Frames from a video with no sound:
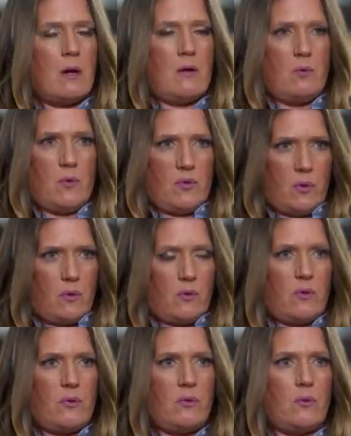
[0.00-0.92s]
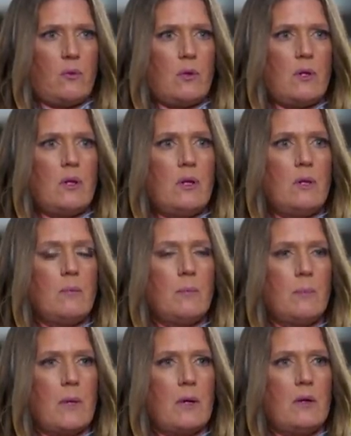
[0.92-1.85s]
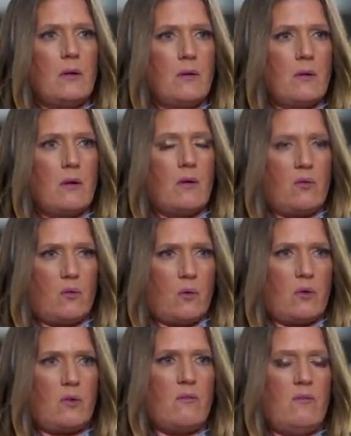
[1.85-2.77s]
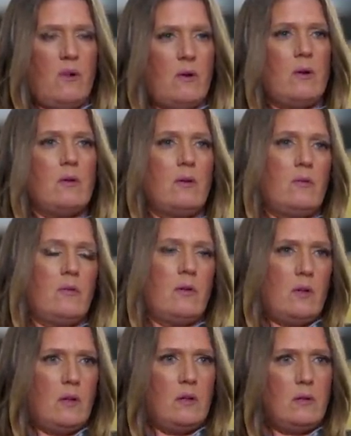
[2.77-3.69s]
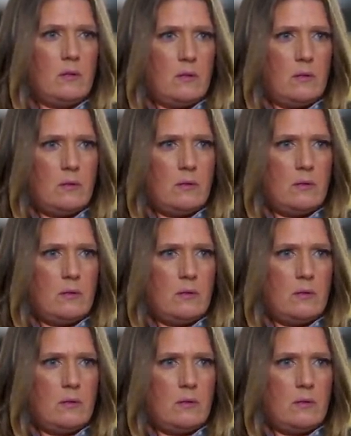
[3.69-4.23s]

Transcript: I was told this story by a, a source very close to Donald.